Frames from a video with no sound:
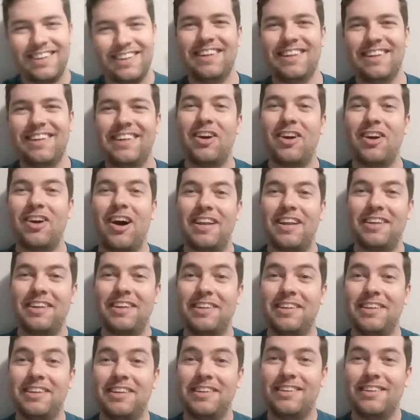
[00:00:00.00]
Not,
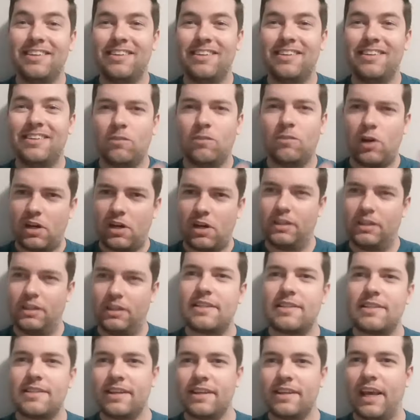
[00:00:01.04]
well,
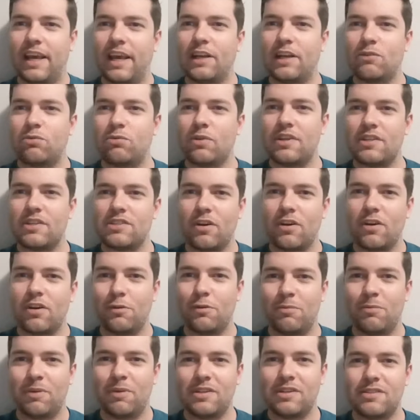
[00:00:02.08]
let's engage with his
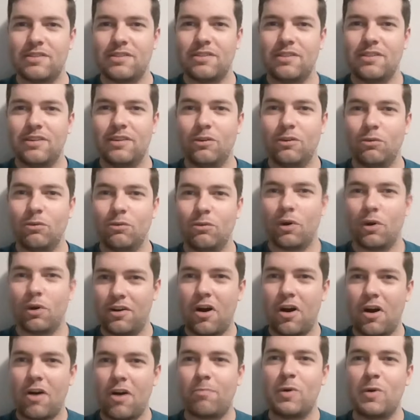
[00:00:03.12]
arguments. What an
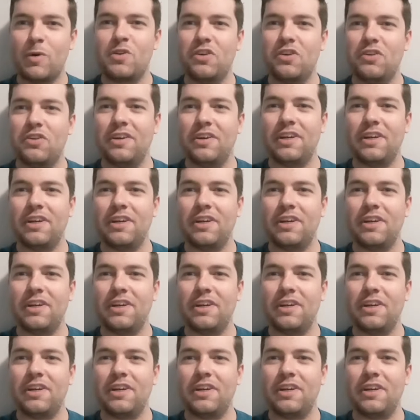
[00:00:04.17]
opportunity.